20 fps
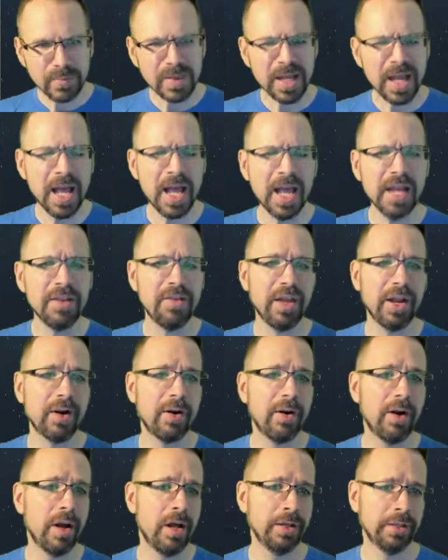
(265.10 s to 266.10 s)
And they
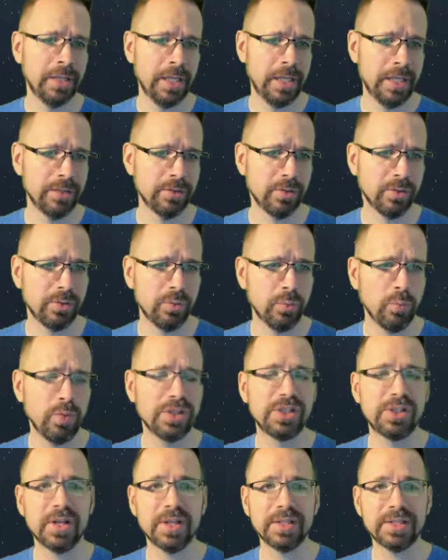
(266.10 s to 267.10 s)
are unhindered,
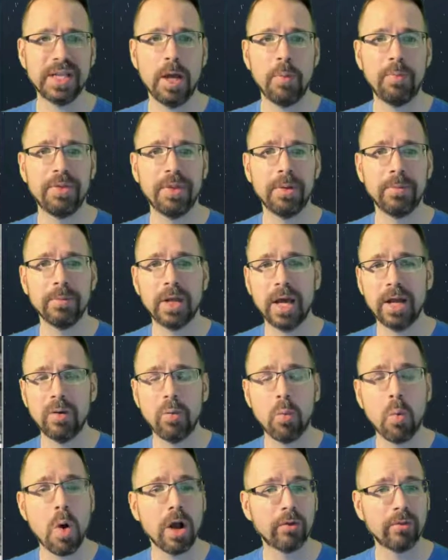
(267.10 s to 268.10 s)
which does help them kind
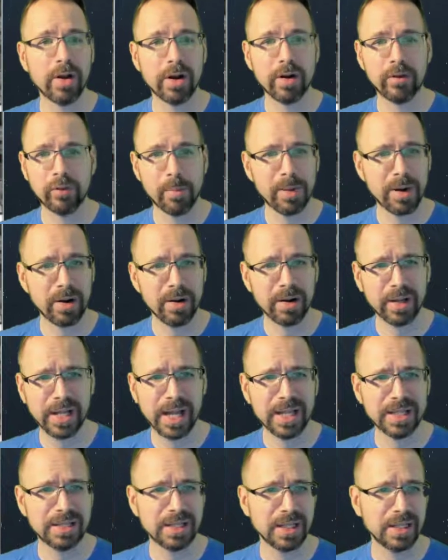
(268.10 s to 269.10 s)
of walk right over
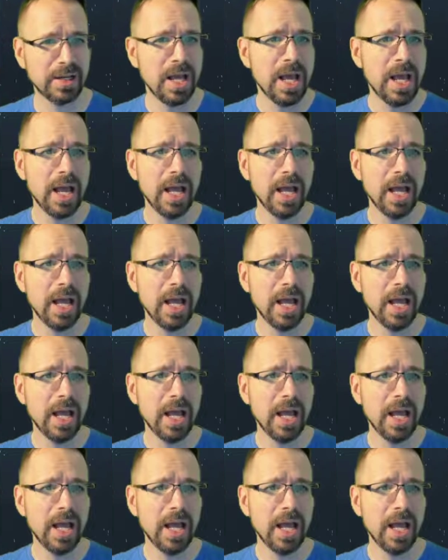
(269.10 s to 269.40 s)
barricades and,